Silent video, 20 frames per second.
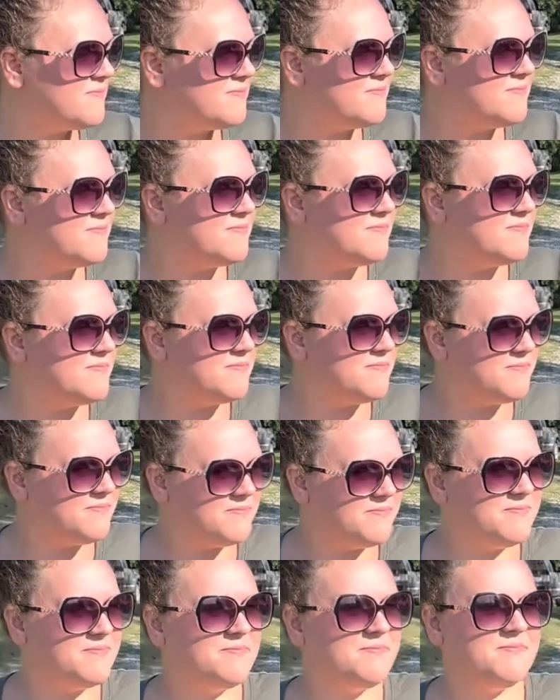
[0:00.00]

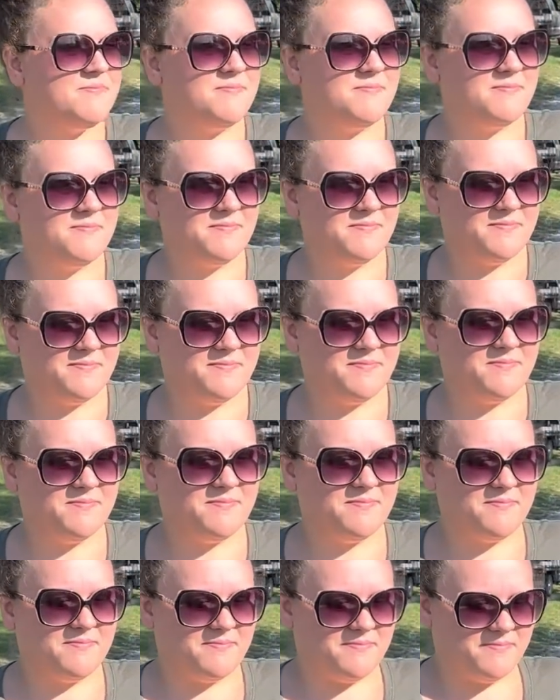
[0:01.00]

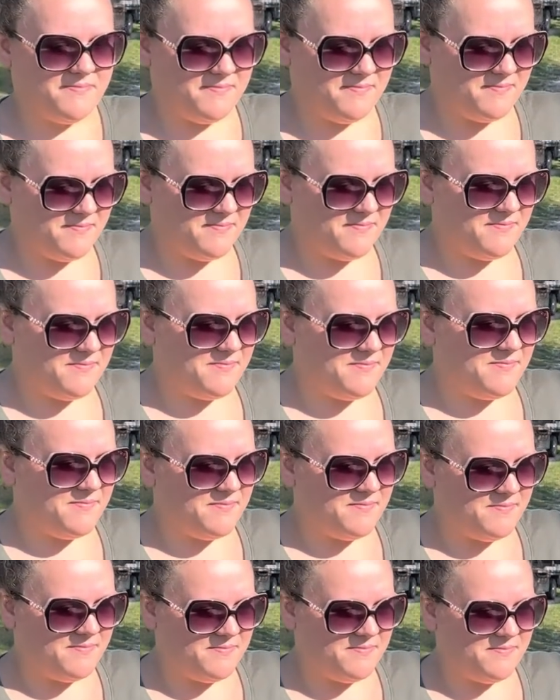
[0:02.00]

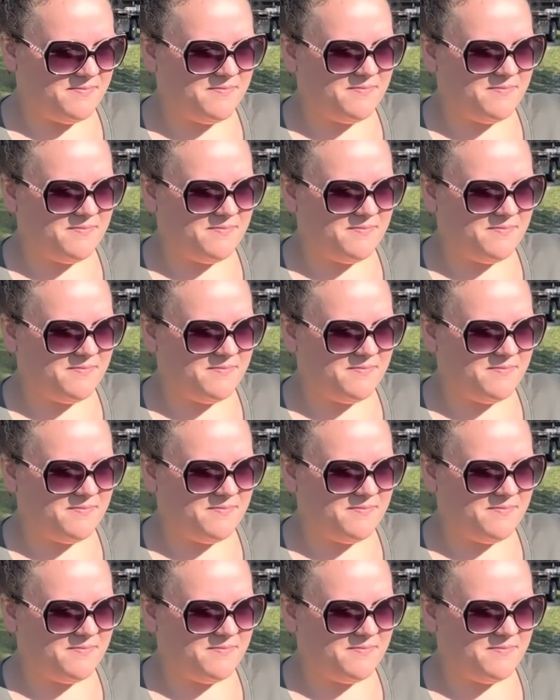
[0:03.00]
No words are spoken by the person on screen.